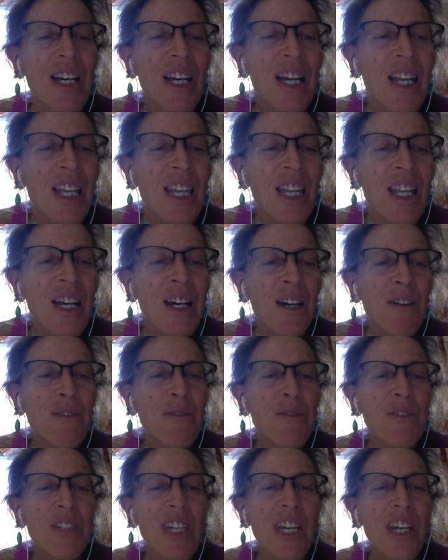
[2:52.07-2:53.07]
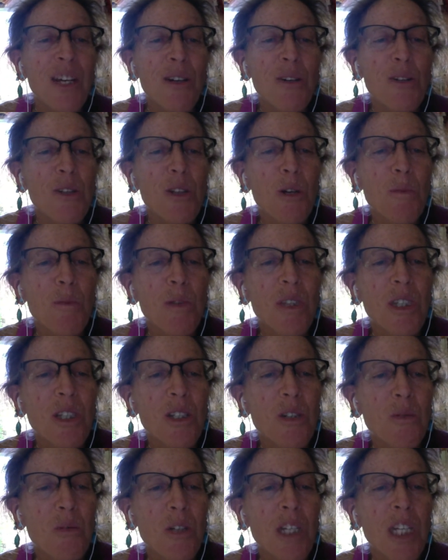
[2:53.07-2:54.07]
love tears open the
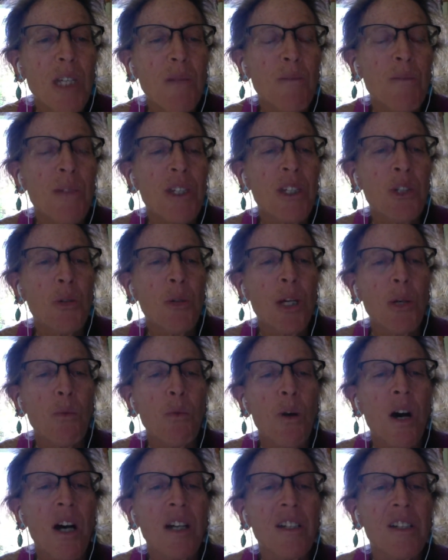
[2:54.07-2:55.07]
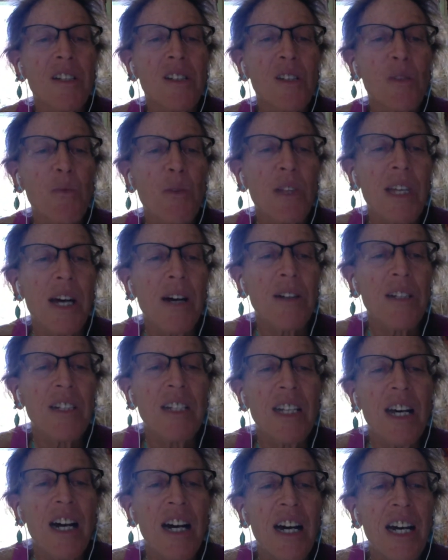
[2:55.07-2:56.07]
dream into a rawness without
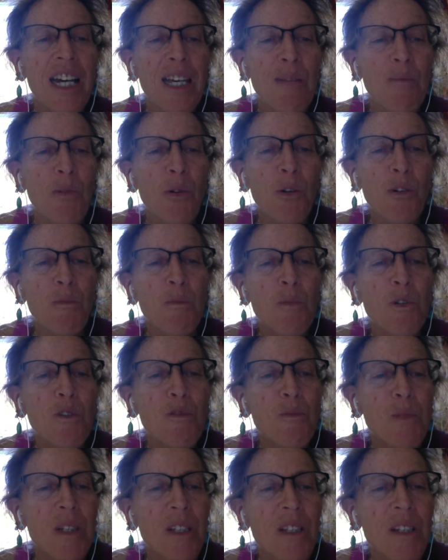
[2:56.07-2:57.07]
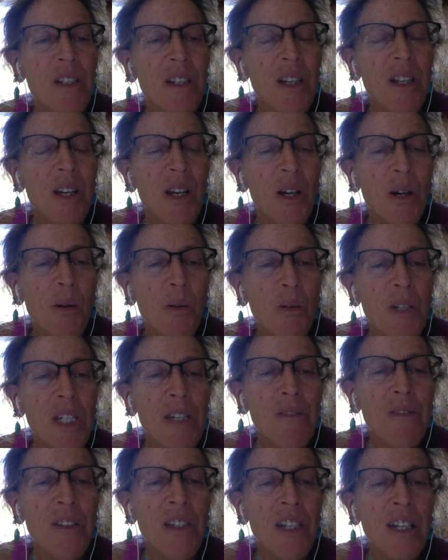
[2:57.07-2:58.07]
time or movement, or
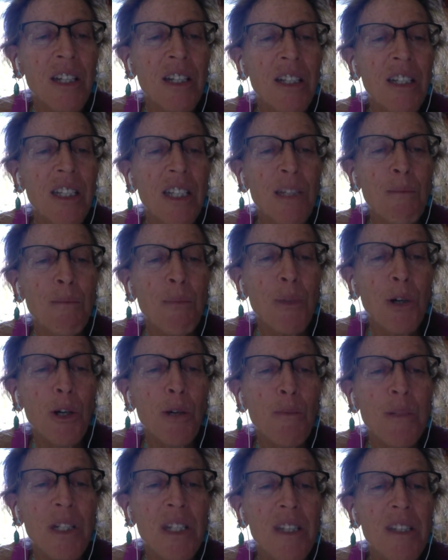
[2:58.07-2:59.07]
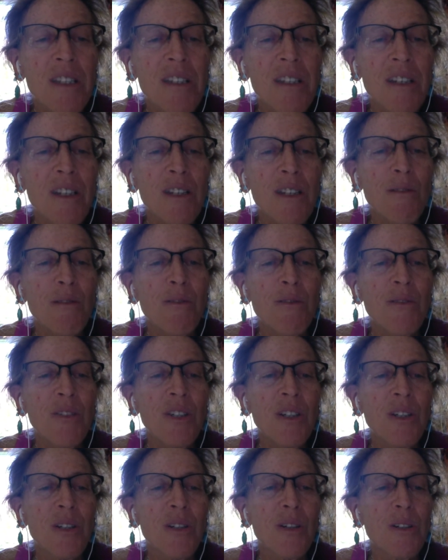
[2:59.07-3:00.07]
even the impermanency you
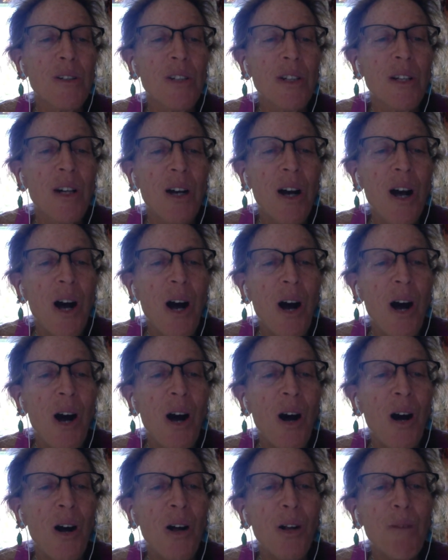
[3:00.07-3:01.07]
feared. All